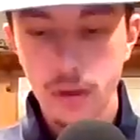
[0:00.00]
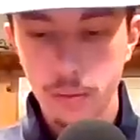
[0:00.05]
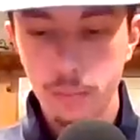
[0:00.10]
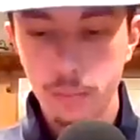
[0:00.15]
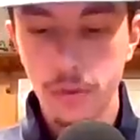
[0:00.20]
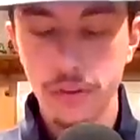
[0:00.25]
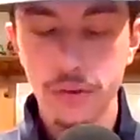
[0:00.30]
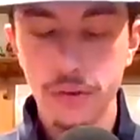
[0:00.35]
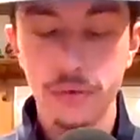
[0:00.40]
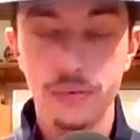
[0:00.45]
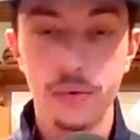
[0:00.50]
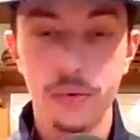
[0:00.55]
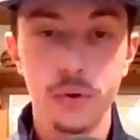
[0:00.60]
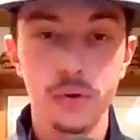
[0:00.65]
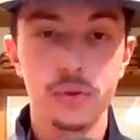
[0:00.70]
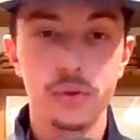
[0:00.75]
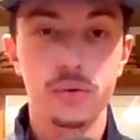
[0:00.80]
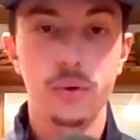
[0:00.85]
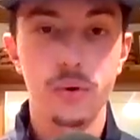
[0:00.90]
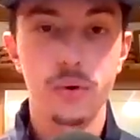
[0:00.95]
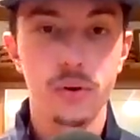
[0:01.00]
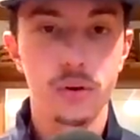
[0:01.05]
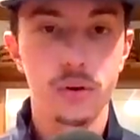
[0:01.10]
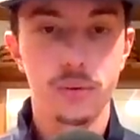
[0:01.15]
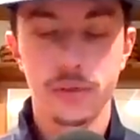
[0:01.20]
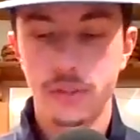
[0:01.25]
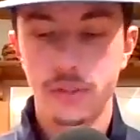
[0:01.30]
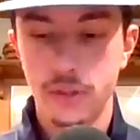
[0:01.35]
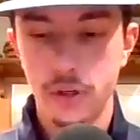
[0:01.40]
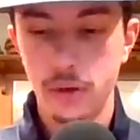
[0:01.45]
But the fourth quarter
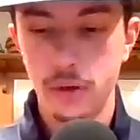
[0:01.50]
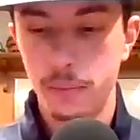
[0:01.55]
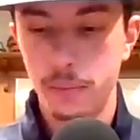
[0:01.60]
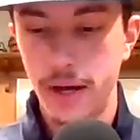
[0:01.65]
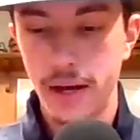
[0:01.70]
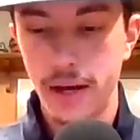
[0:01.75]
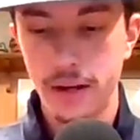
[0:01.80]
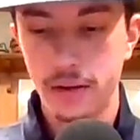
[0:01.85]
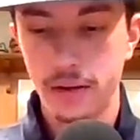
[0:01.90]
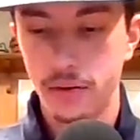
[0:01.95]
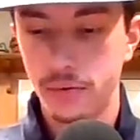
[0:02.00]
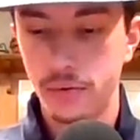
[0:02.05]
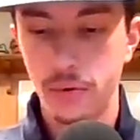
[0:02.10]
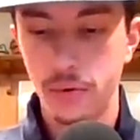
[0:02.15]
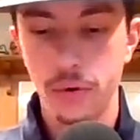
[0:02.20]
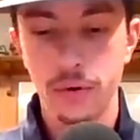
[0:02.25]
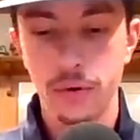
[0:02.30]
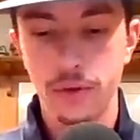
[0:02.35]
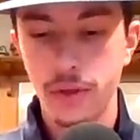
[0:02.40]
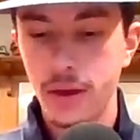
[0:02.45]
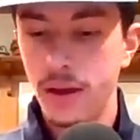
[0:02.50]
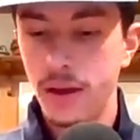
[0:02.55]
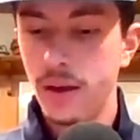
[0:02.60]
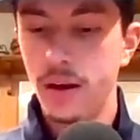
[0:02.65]
was so back and forth.